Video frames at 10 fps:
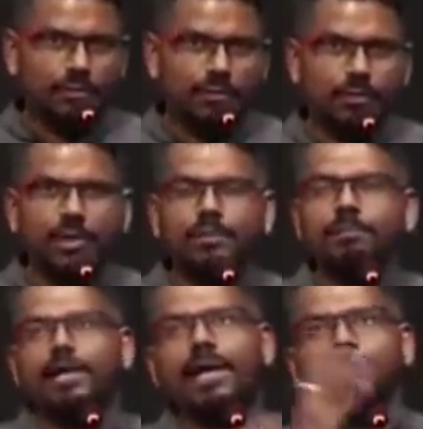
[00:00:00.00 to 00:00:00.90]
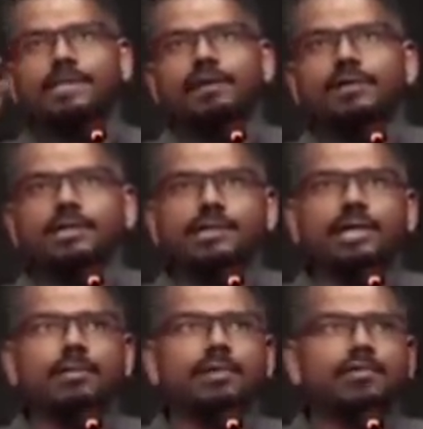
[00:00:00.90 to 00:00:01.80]
You can perhaps have a
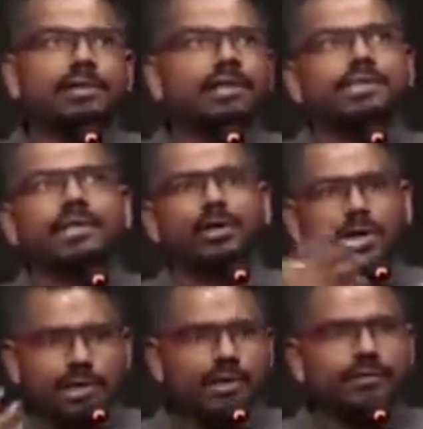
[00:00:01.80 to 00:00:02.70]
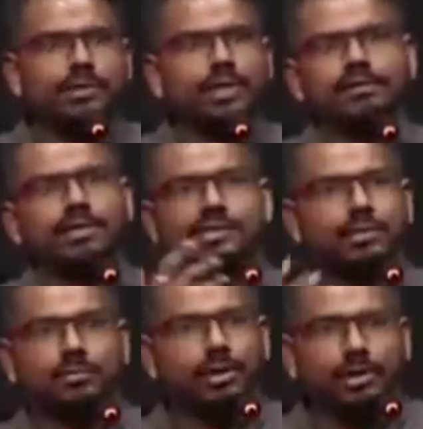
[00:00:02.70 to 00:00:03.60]
disagreement with, let's say, logic with, after a
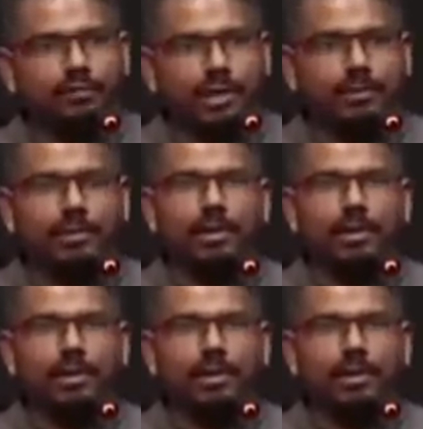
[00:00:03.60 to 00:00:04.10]
certain point of time.